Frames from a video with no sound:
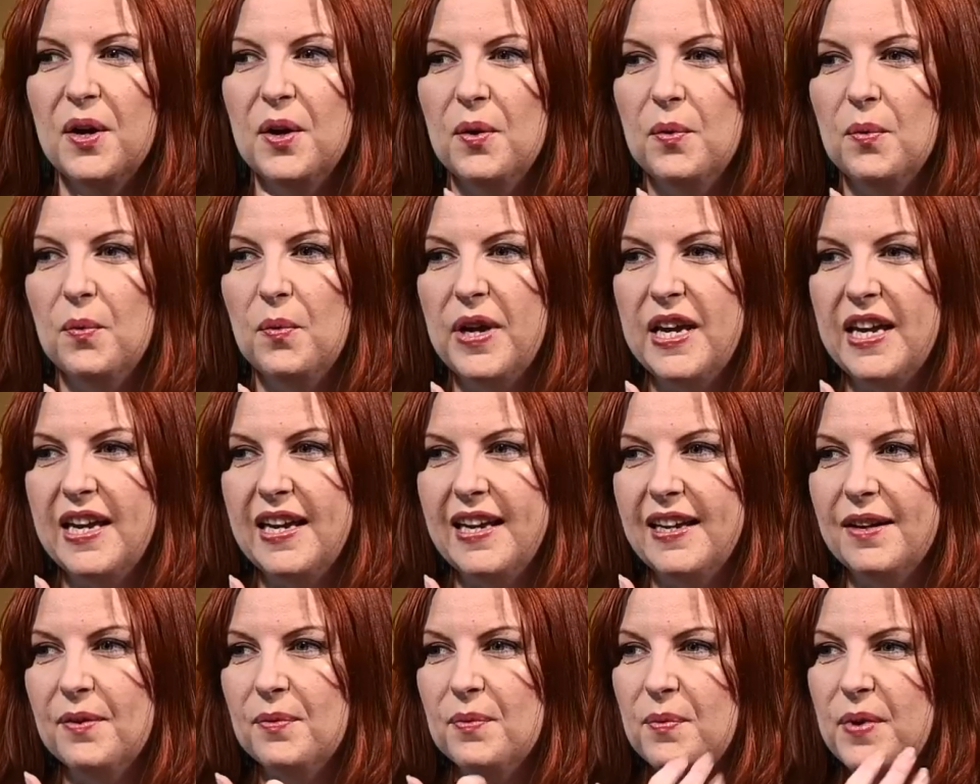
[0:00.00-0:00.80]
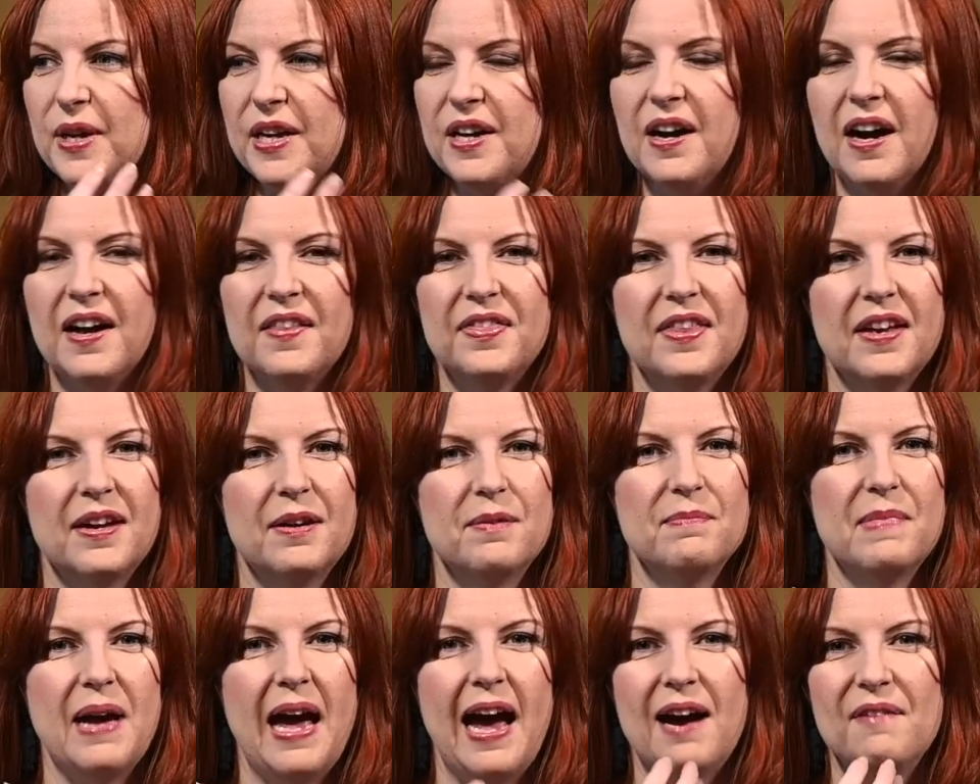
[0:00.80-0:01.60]
we got
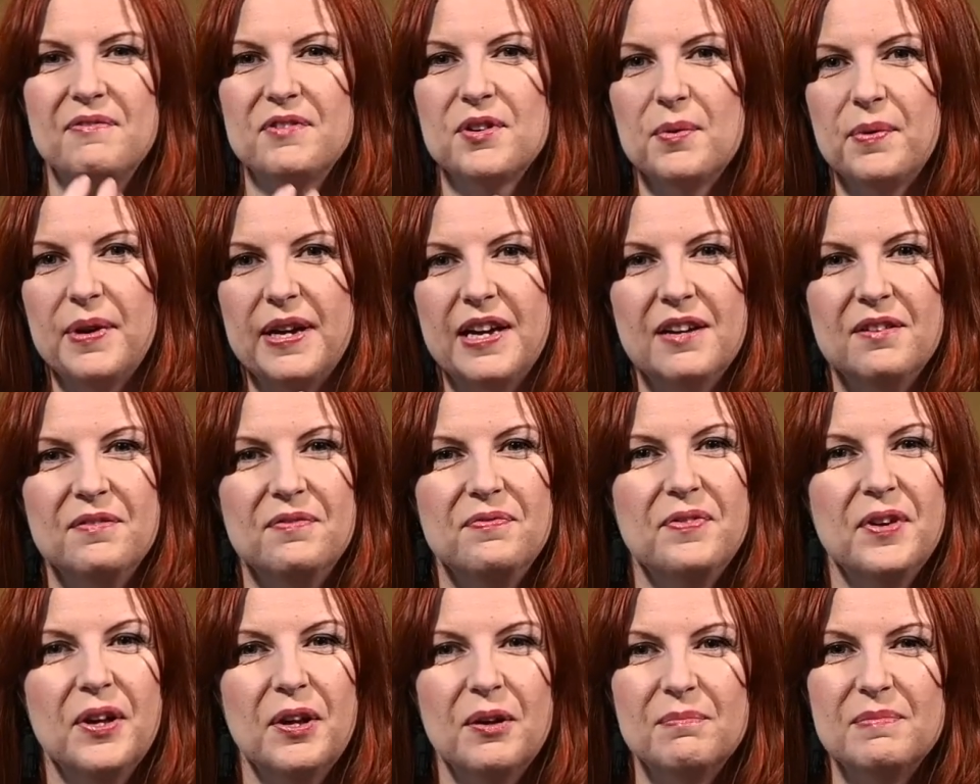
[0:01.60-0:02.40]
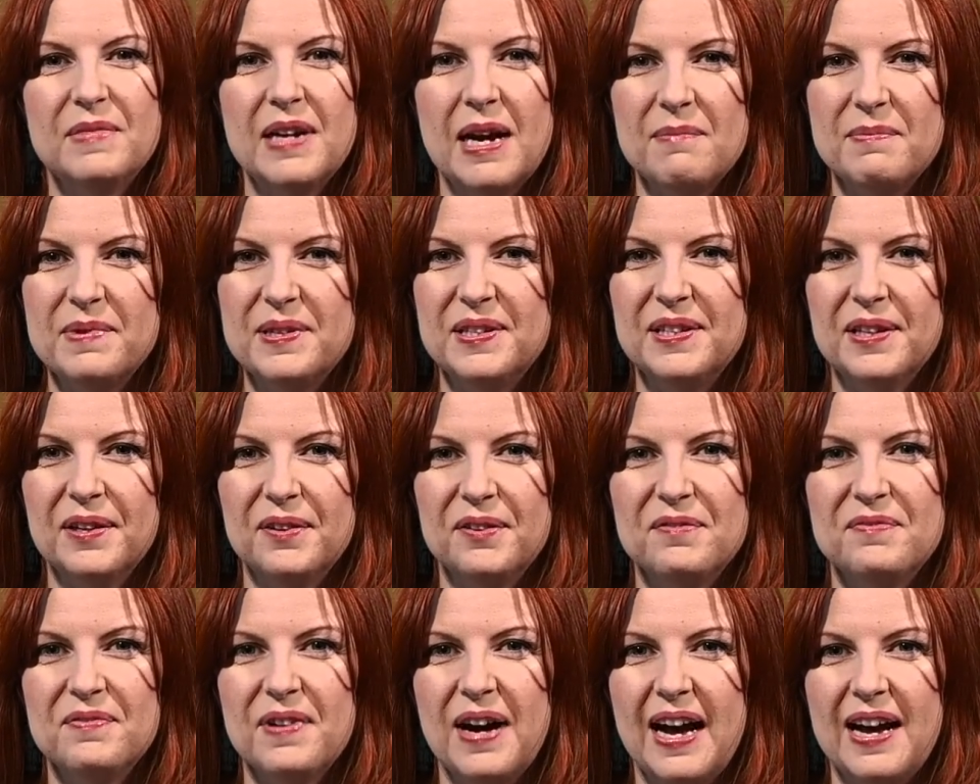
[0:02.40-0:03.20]
them after we had filmed
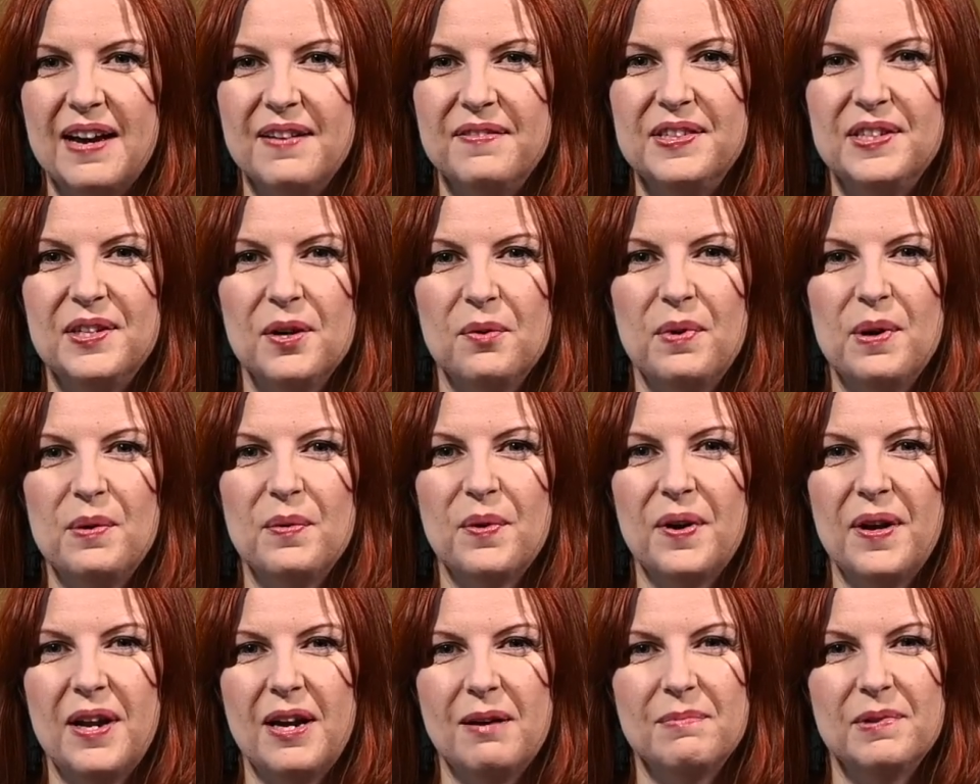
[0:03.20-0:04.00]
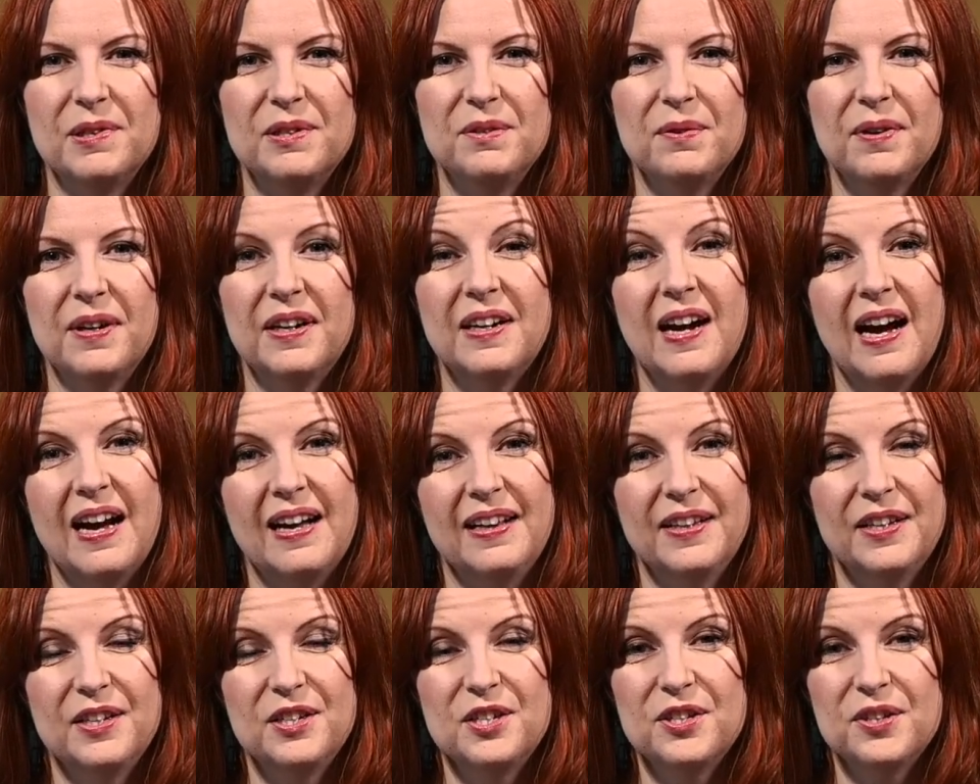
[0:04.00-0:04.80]
episode 5, so we weren't able to
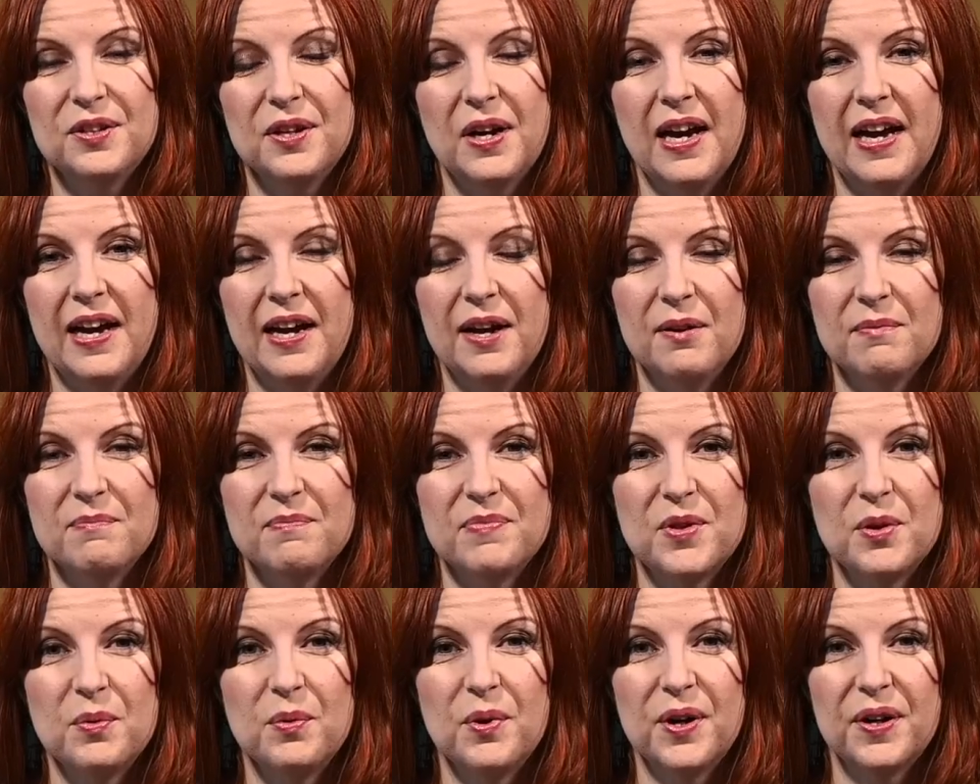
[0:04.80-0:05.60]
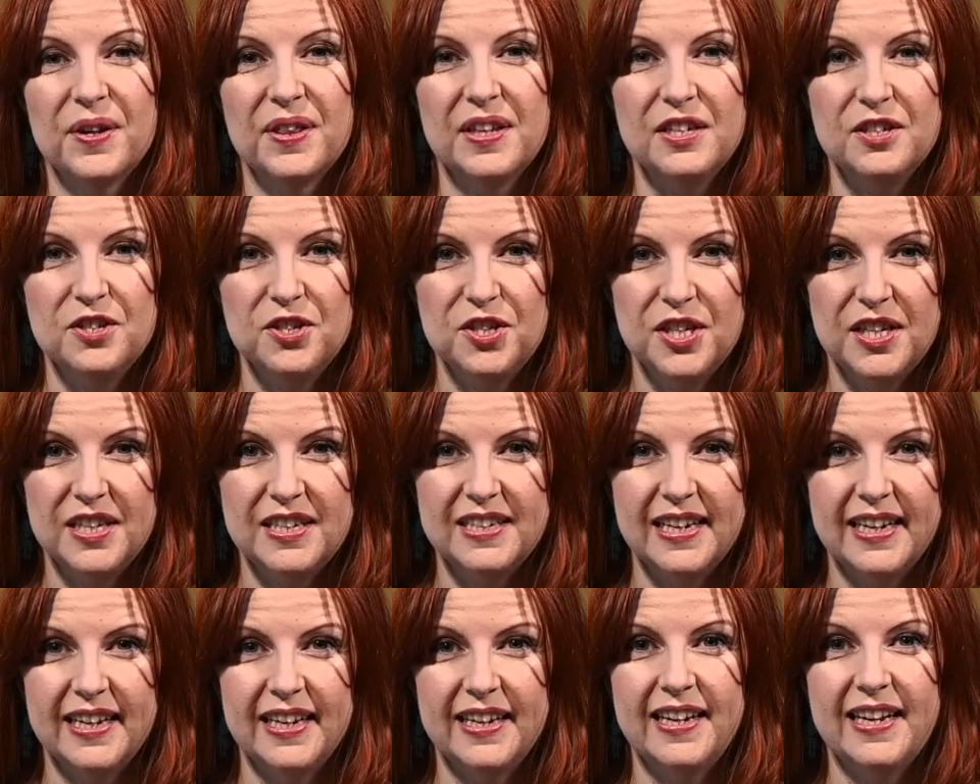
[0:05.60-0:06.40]
acknowledge the work that she
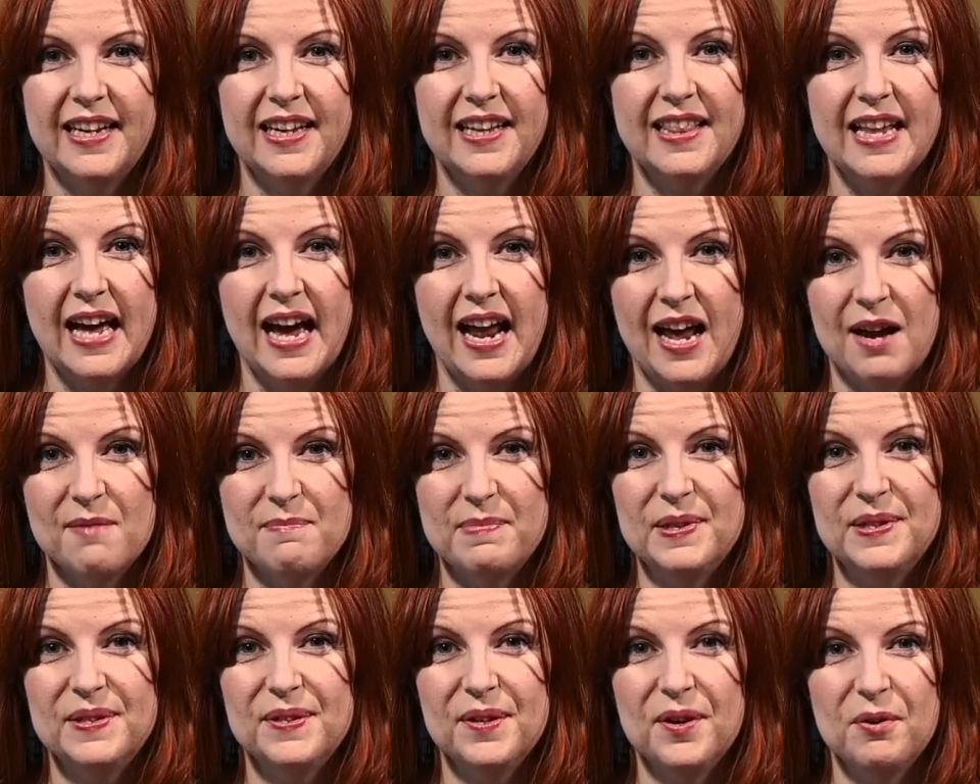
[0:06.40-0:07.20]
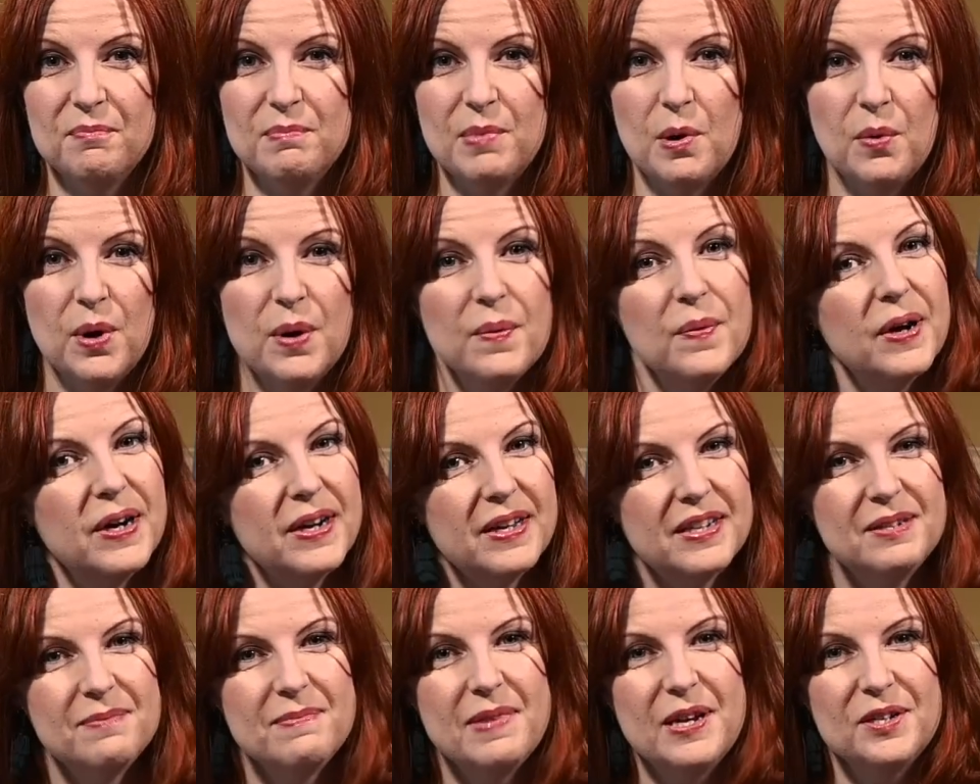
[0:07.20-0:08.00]
did in that episode. But we
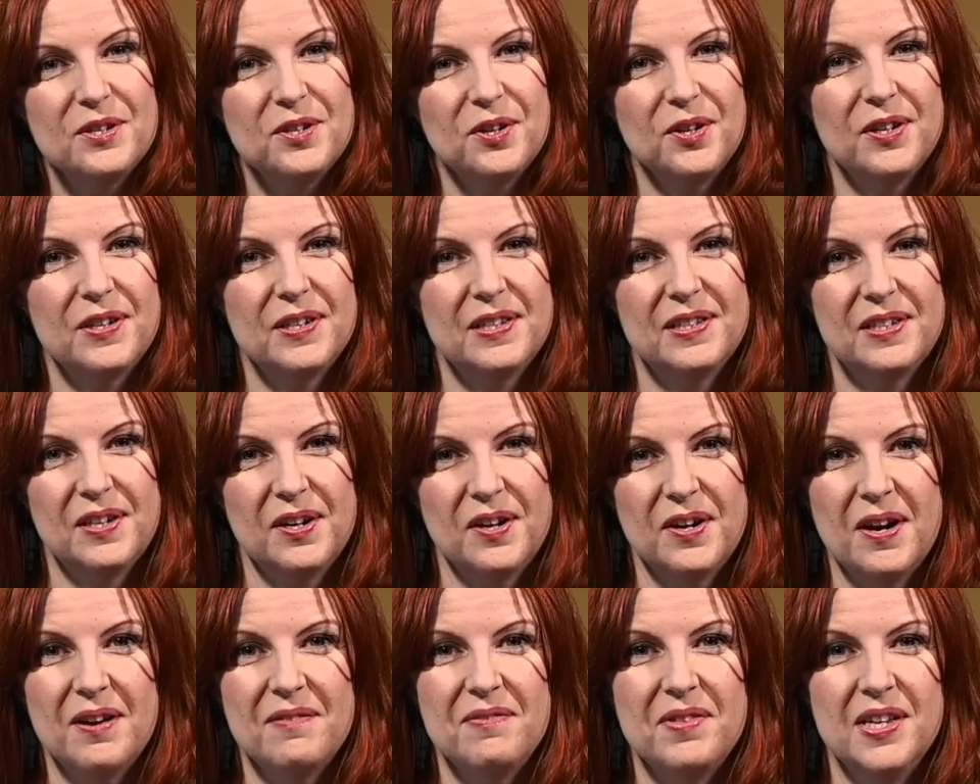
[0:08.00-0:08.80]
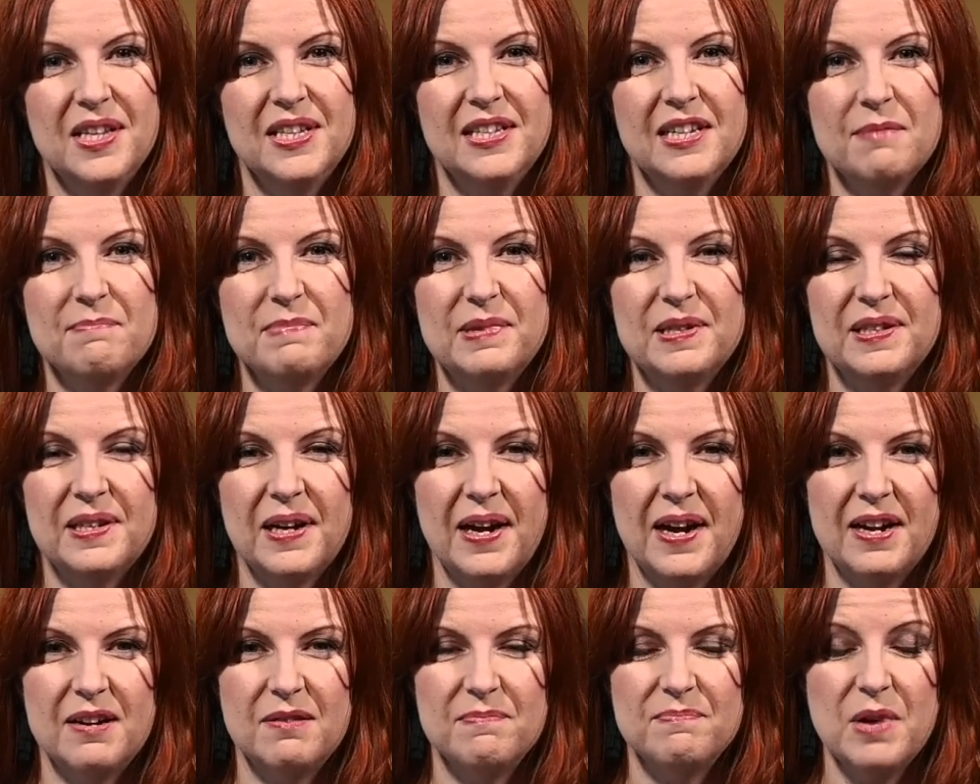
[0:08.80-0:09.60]
wanted to make sure to start off this
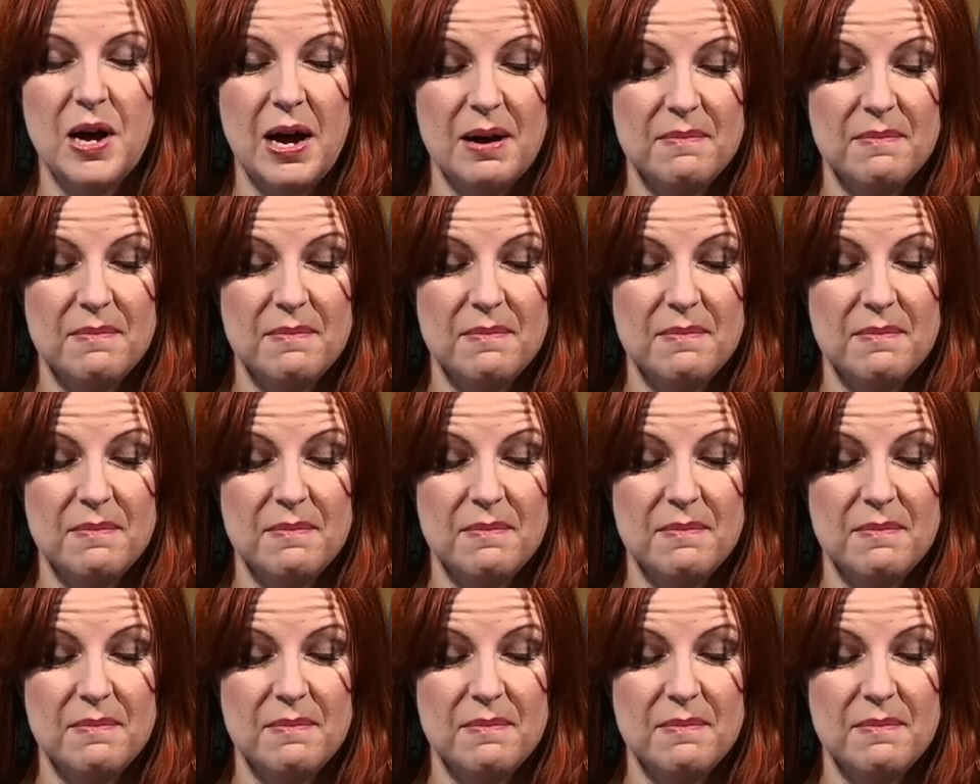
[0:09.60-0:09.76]
episode